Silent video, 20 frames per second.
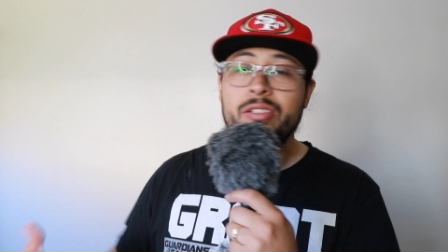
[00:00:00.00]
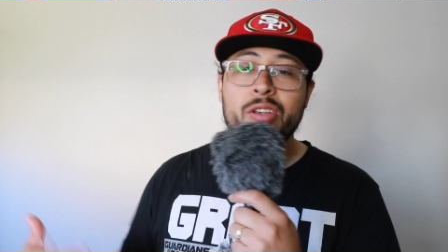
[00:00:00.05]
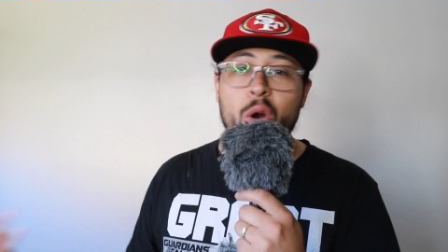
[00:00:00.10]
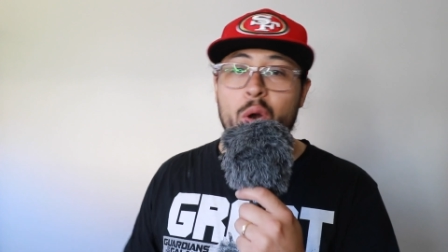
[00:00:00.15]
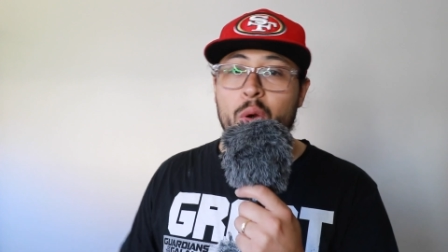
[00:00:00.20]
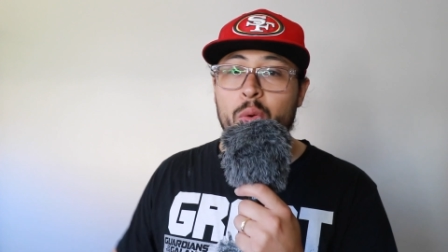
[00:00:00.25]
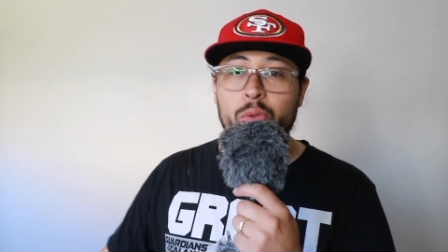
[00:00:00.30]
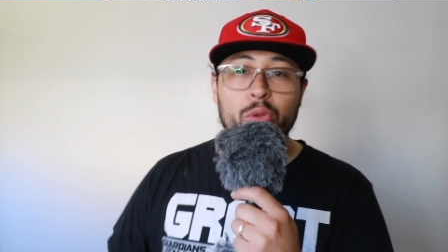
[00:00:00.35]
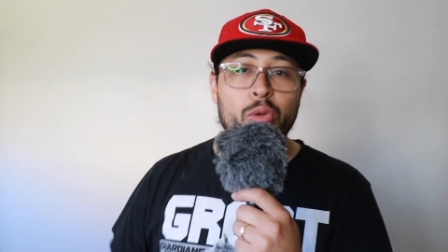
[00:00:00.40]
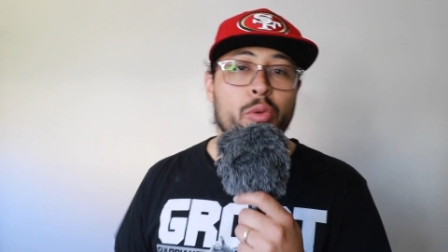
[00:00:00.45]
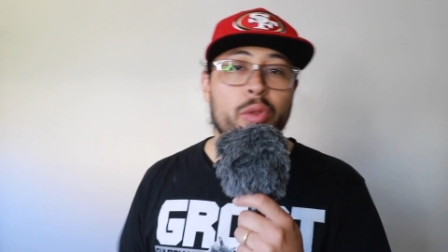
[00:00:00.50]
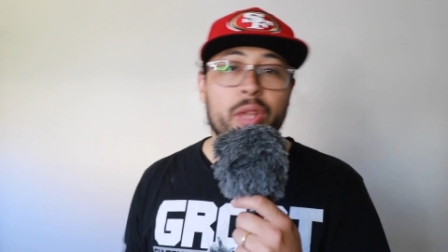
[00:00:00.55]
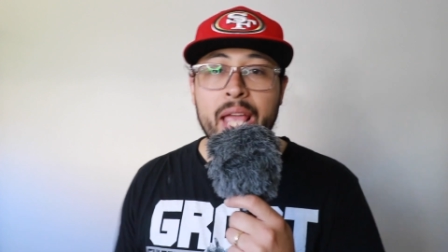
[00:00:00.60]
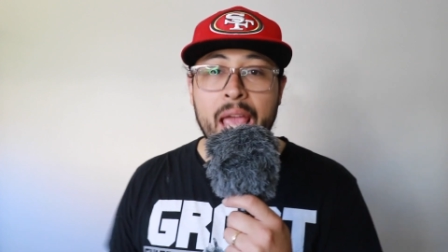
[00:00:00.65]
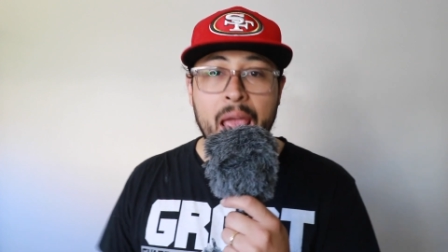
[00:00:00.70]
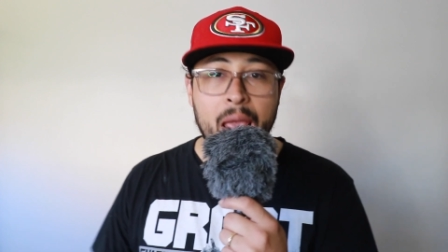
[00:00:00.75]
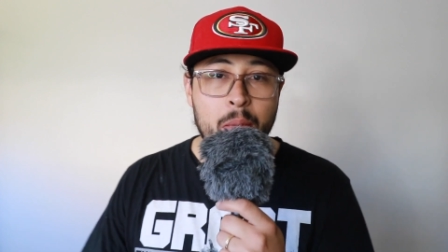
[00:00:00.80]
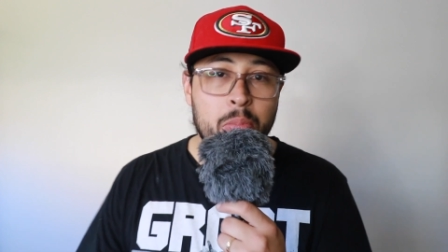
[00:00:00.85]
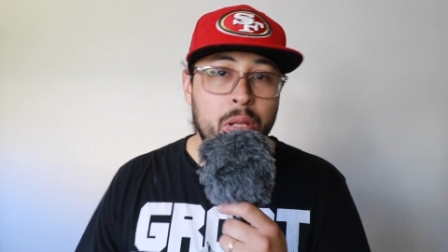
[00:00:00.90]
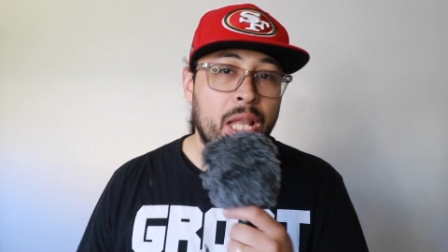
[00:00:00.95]
going through the
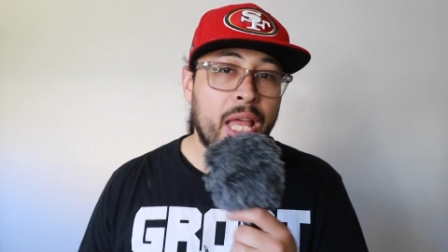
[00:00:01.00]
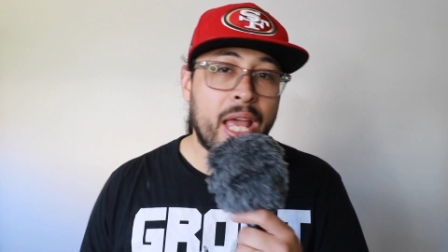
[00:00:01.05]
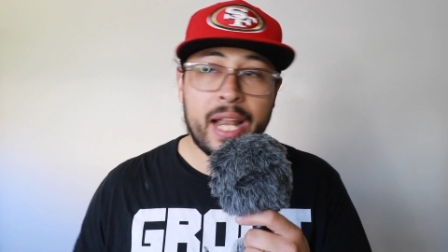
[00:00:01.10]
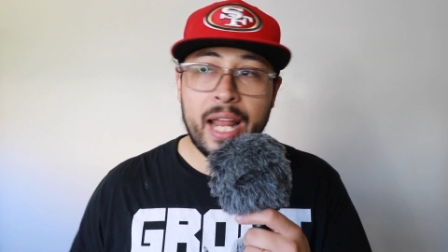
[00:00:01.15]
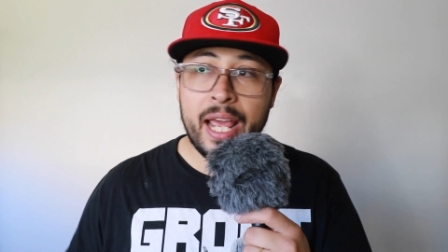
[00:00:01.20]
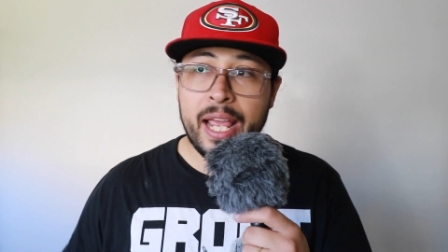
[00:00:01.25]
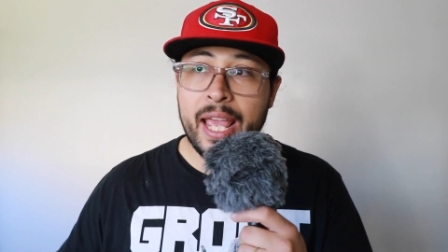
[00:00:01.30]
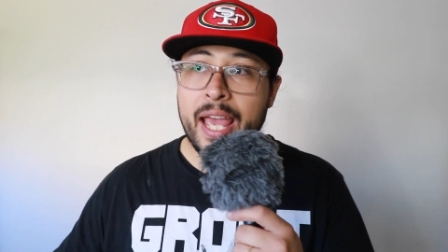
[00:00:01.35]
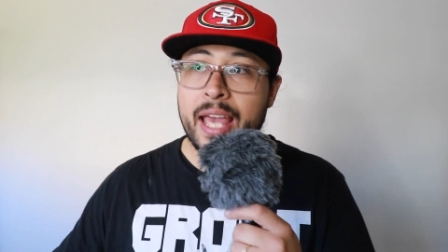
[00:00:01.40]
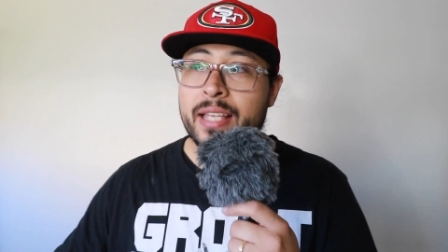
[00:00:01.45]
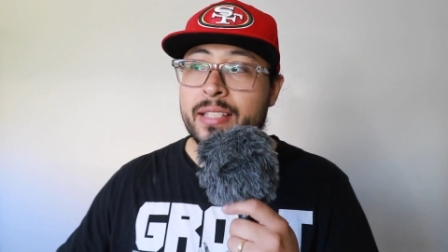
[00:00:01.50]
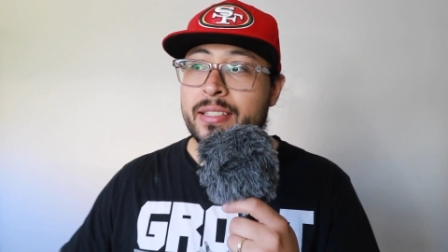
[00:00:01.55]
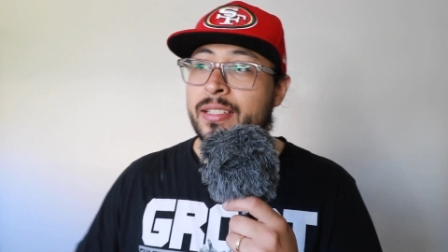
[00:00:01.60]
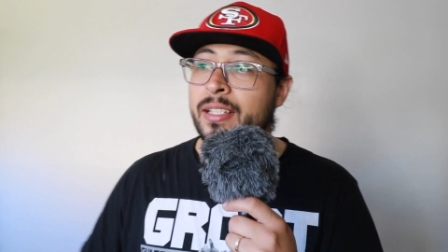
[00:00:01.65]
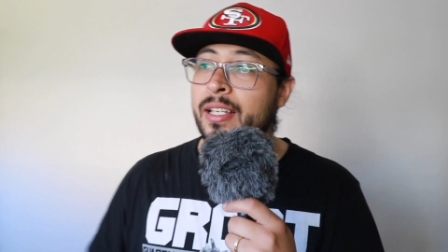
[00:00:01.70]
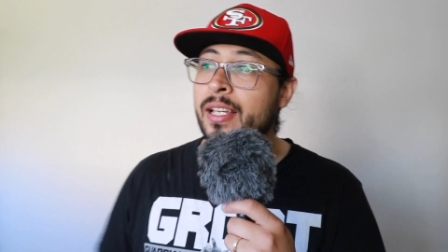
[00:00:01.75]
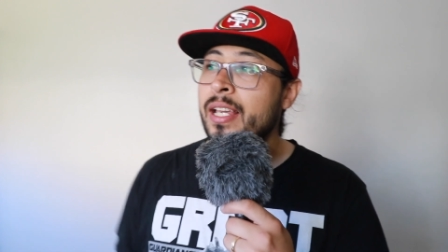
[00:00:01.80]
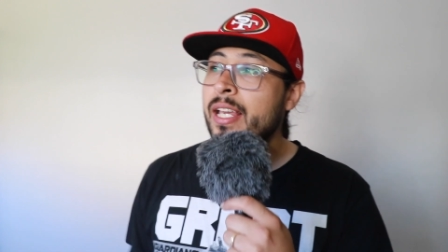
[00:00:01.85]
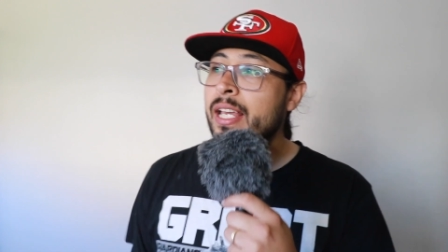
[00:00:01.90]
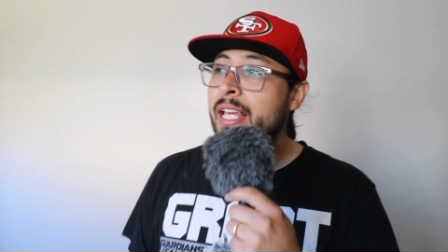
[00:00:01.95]
game plan, I guess,
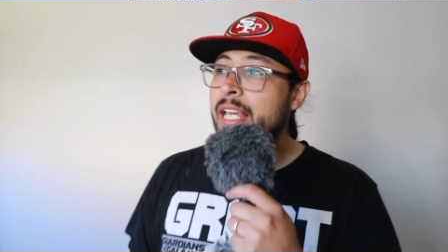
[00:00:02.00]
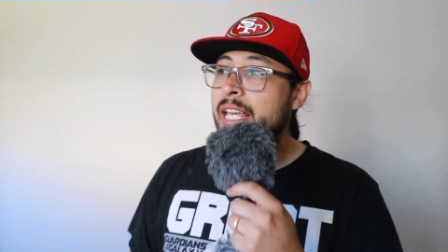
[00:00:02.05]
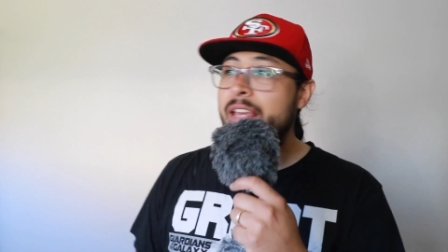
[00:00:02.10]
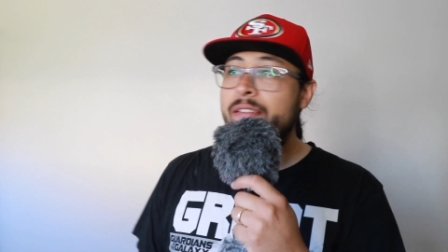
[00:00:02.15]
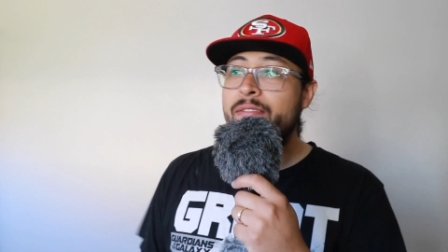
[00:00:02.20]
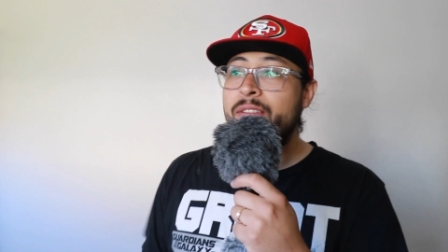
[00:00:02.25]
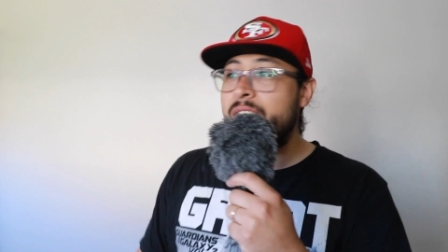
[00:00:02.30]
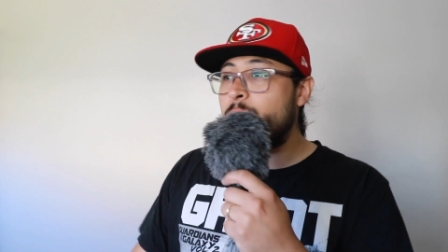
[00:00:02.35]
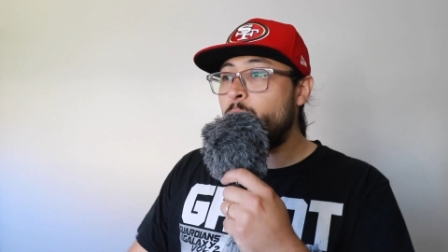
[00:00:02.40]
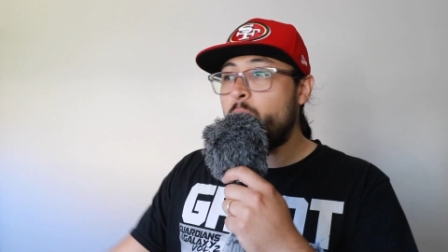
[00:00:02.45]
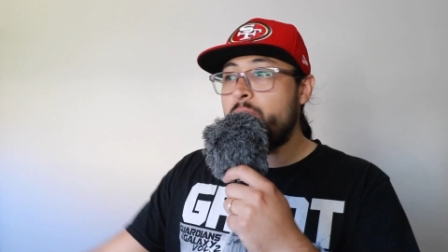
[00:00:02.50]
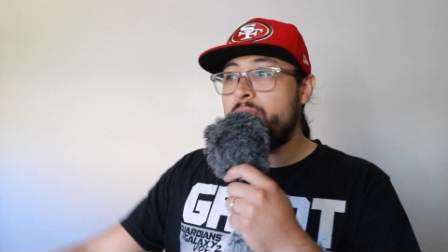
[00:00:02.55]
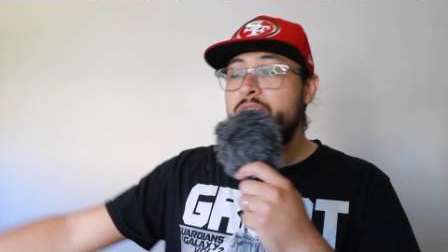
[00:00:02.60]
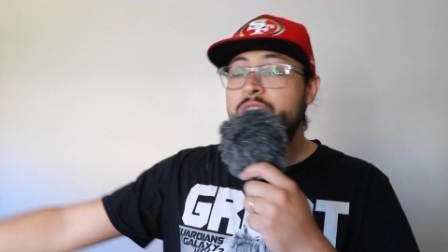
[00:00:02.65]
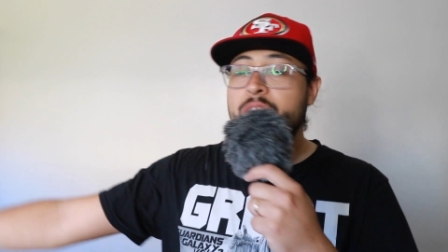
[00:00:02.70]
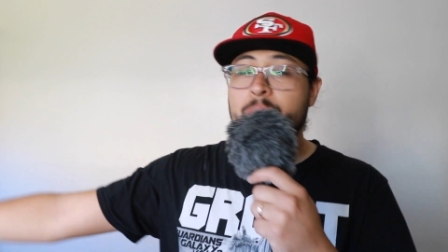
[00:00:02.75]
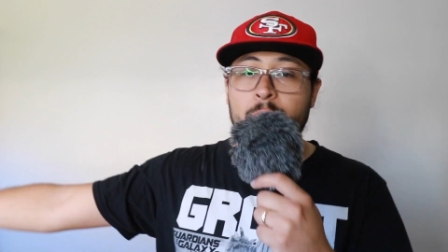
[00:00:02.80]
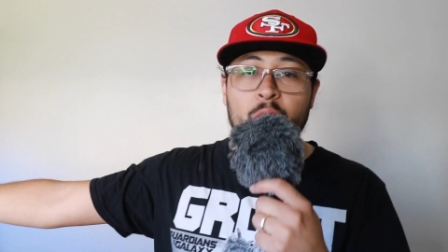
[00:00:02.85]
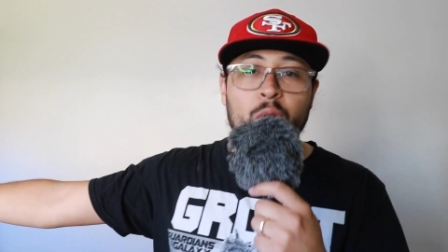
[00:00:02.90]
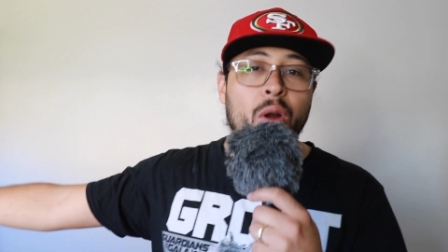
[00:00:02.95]
even with
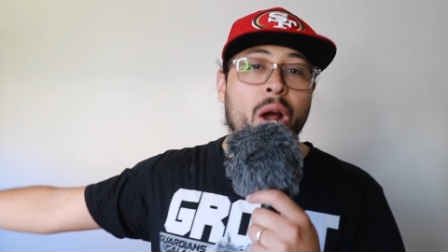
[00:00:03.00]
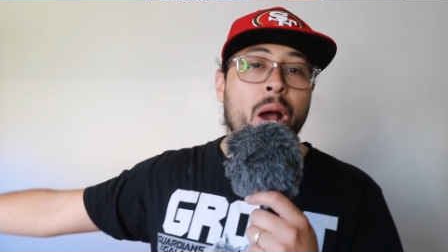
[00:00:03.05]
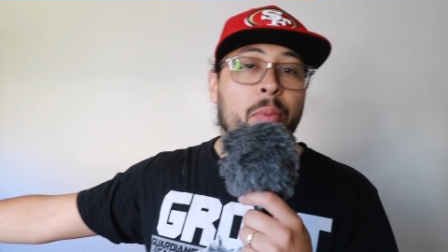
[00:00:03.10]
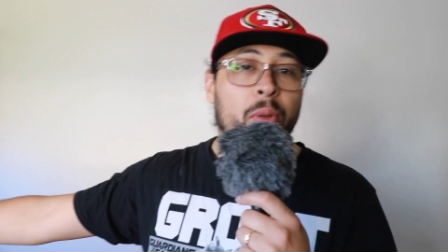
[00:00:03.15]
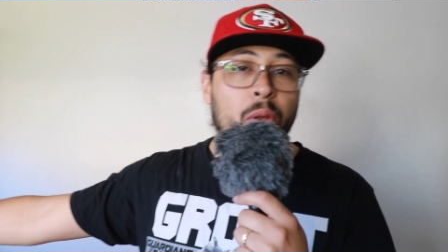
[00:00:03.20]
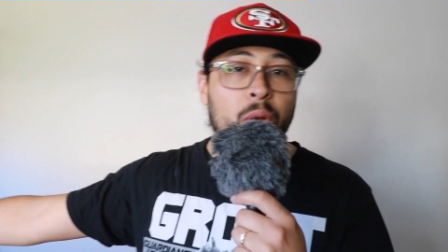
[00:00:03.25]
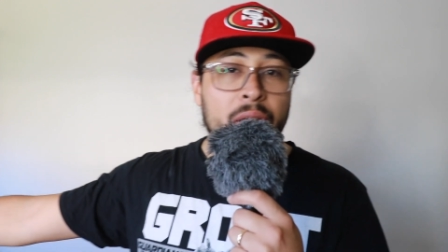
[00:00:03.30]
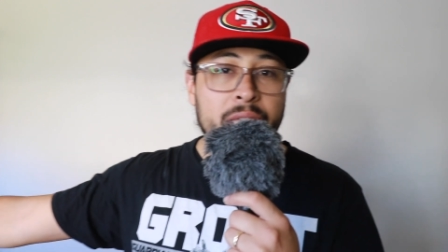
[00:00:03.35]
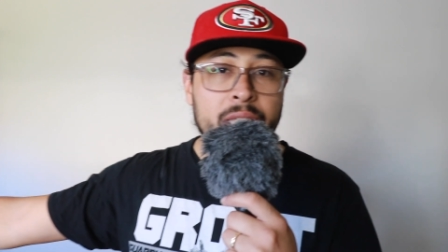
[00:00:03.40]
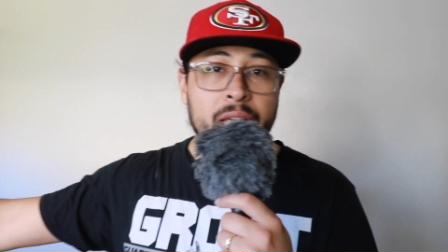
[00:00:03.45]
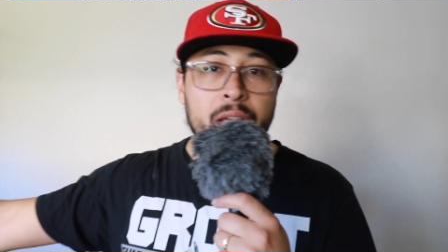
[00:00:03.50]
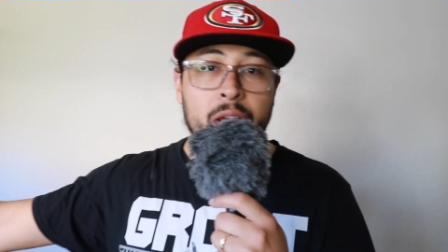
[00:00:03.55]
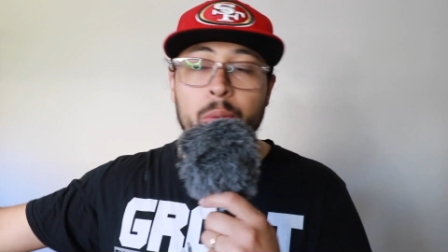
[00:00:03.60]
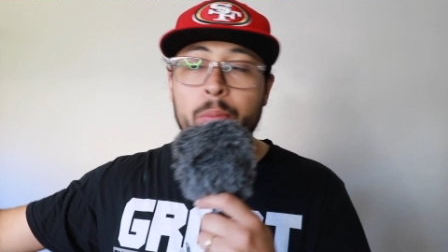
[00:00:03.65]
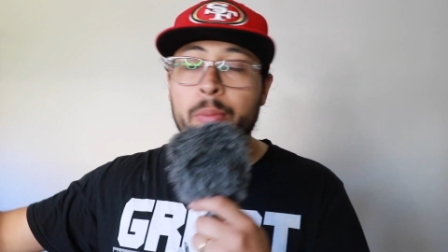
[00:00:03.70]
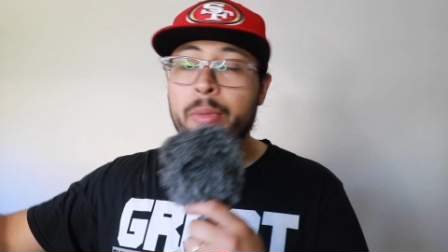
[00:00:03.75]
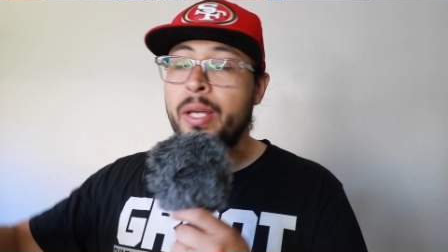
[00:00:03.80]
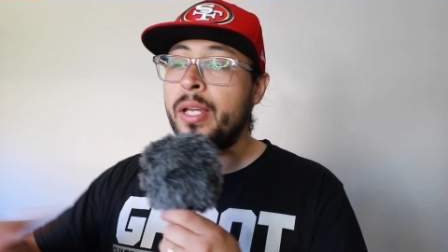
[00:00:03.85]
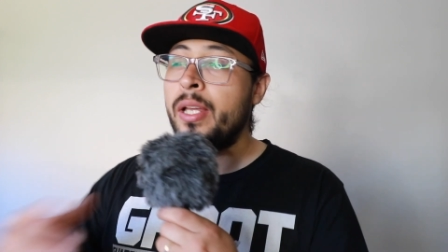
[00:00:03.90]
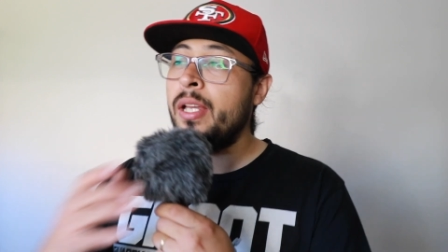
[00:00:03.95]
Jimmy Garoppolo at the helm.